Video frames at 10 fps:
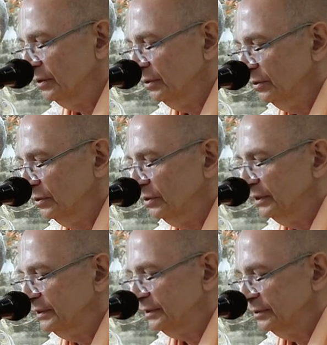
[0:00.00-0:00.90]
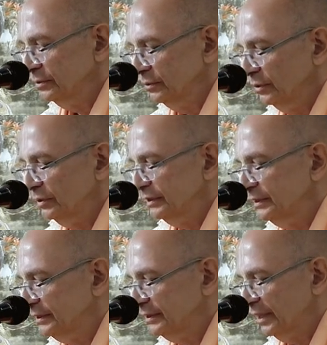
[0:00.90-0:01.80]
you're not, you not
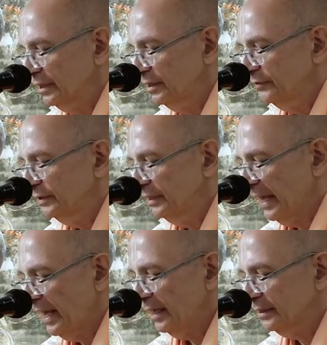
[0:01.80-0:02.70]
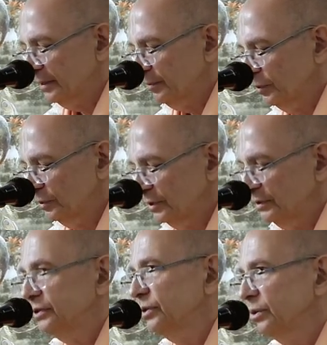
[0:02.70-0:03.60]
necessarily will act upon
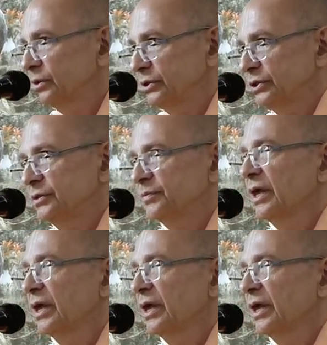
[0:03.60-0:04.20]
this knowledge.